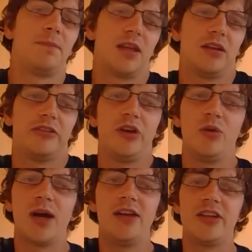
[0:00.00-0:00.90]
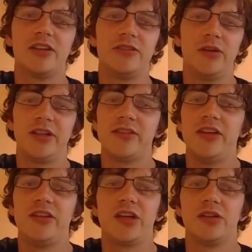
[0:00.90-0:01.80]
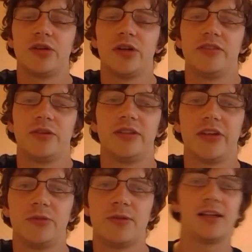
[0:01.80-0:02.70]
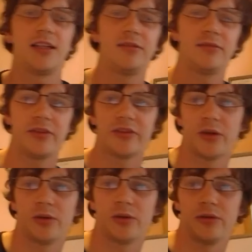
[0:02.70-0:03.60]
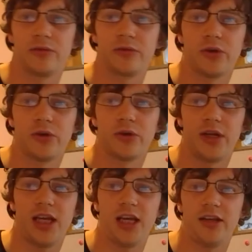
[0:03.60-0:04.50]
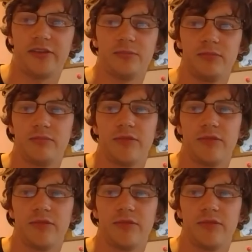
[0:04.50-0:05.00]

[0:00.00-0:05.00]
two ways you can do this. Either you can try and do it directly. So I've got here some sensor